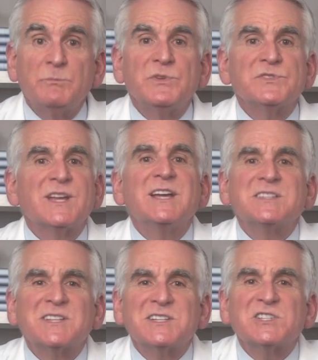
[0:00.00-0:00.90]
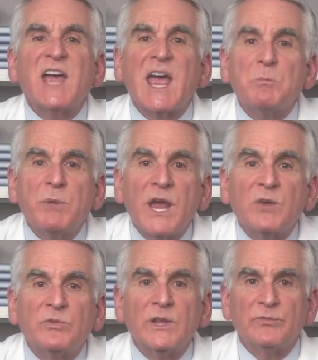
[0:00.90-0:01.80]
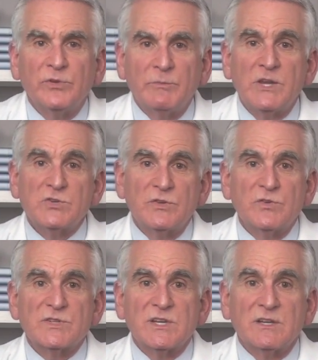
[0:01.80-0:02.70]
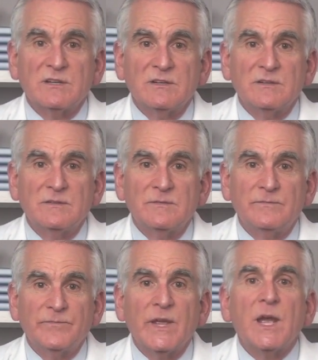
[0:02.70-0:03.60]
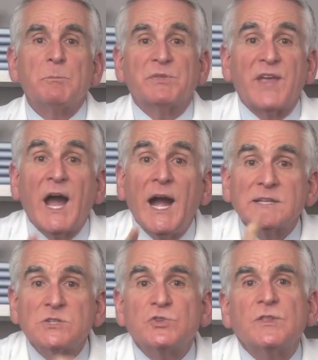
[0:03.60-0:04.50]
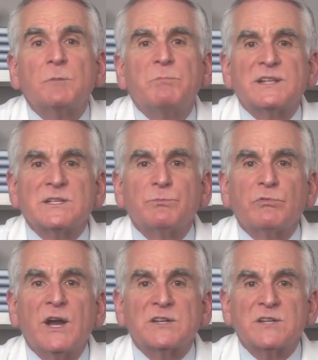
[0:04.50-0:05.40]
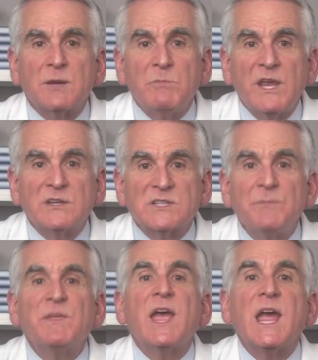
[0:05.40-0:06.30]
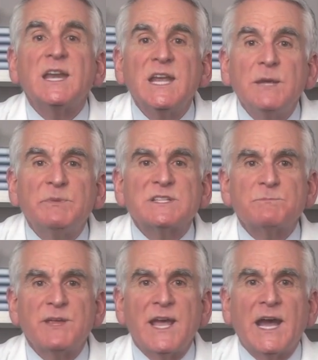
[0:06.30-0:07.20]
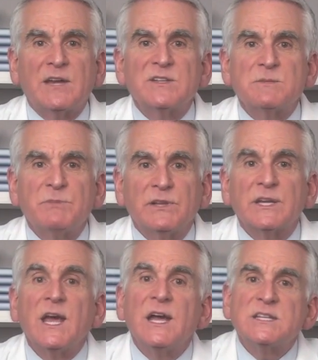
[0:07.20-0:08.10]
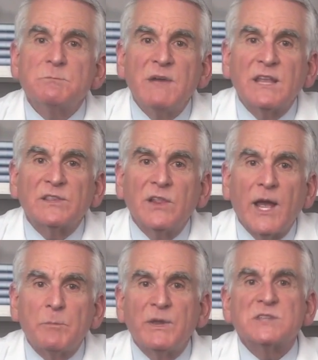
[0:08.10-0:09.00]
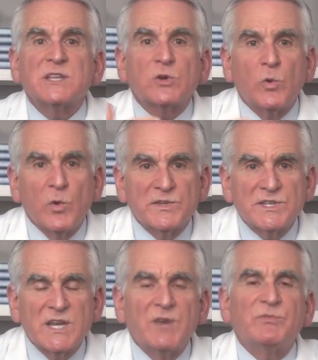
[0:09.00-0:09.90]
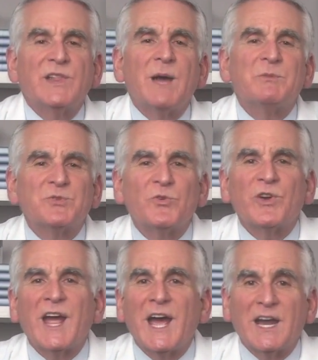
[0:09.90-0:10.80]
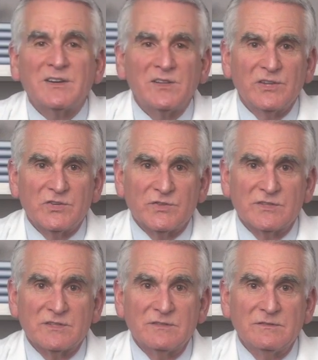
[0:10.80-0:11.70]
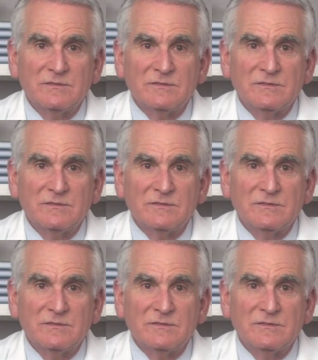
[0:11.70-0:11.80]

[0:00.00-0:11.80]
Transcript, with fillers: pimples, cysts, and painful inflammation in your skin. But the oxygen that benzoyl peroxide makes inhibits P. acne's ability to make the lipase that causes inflammatory acne lesions.